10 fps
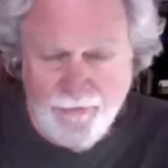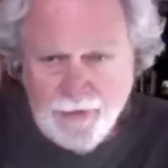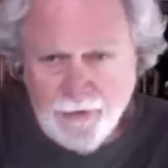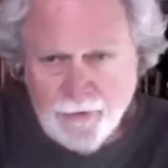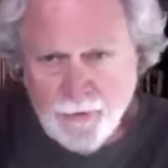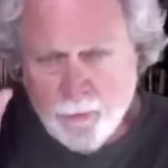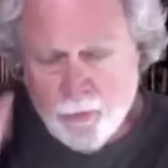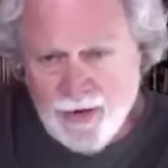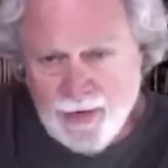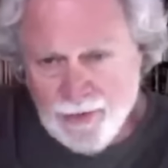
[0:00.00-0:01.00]
figure, the
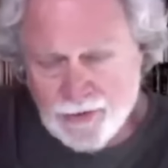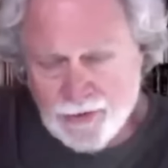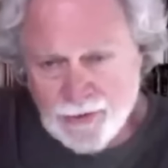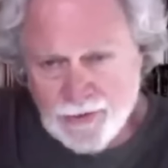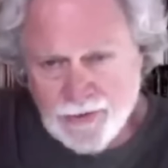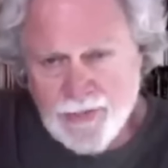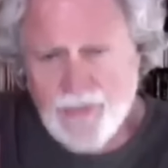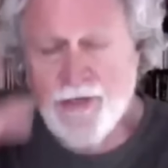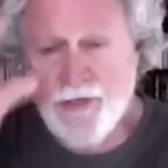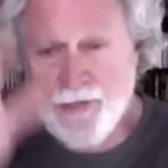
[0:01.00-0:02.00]
branch,
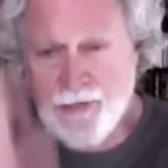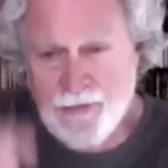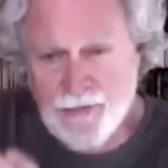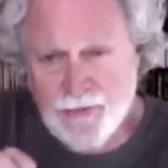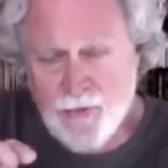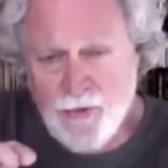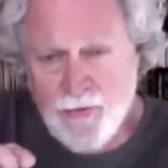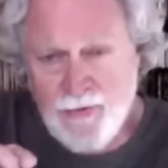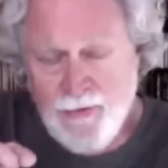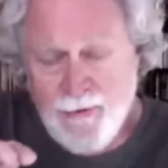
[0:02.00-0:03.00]
sitting on his
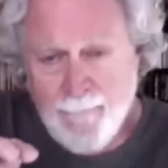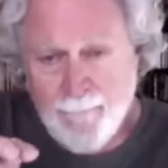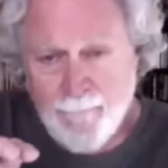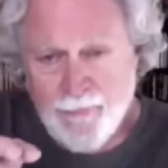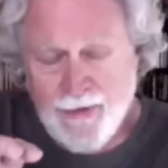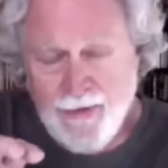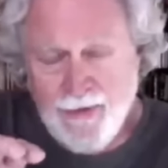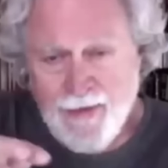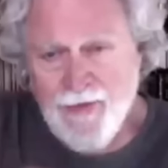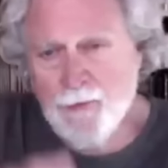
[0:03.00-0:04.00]
throne,
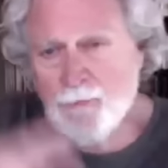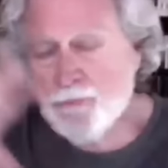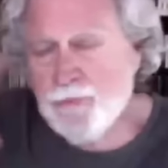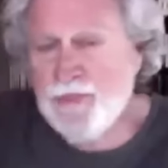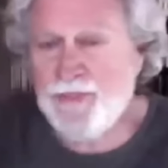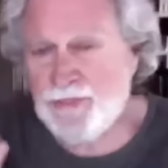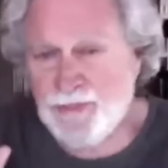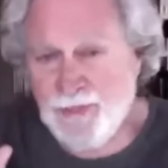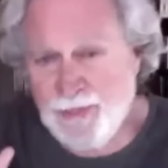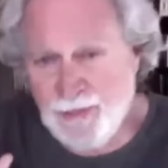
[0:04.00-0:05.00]
and then a
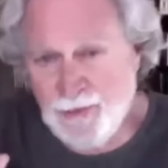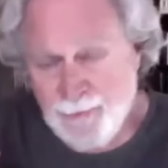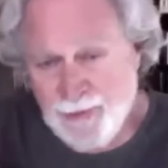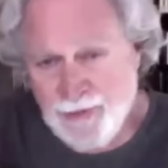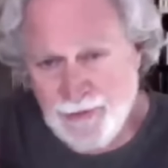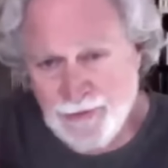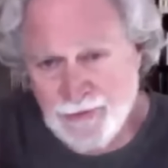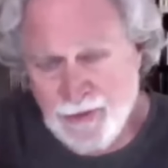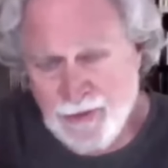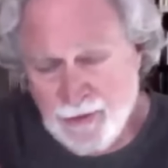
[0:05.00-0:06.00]
priest standing by
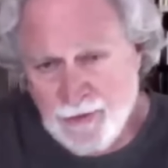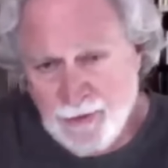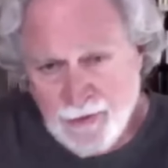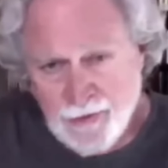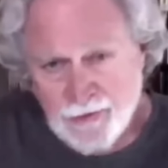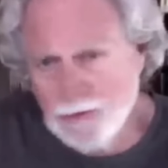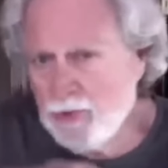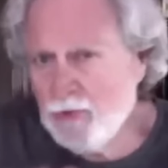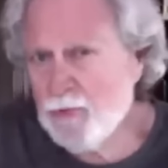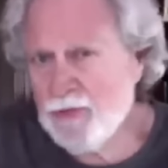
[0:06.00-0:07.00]
his side.
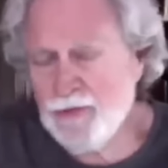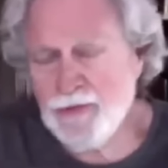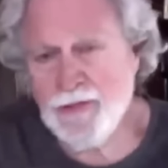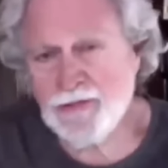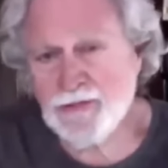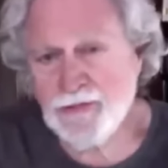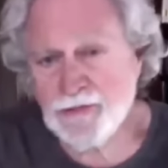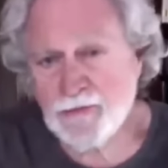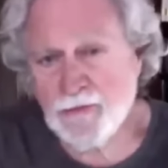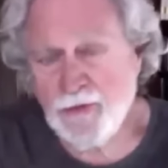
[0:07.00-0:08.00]
So when you read the Dead
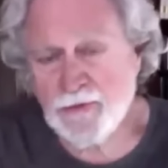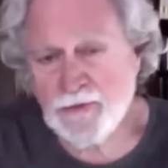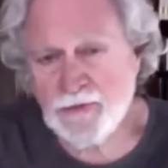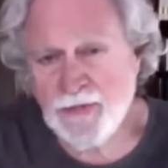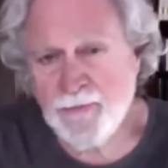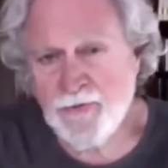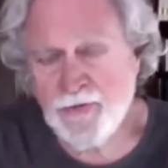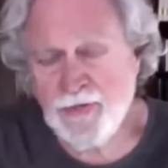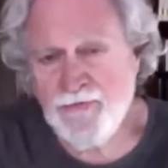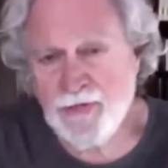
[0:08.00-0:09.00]
Sea Scrolls, they
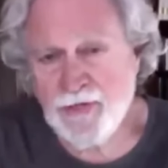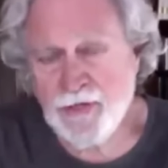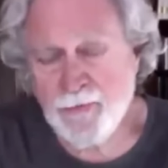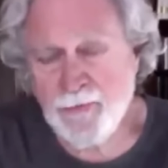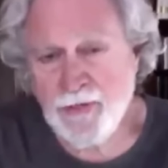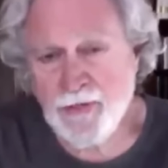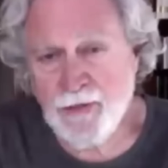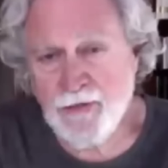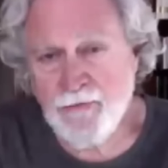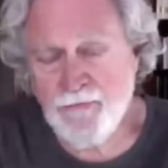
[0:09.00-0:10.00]
believe in the
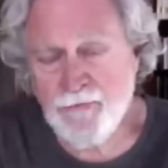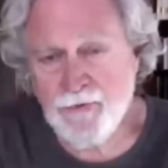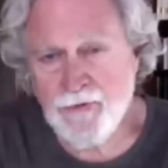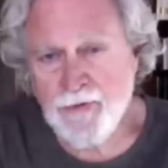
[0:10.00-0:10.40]
coming of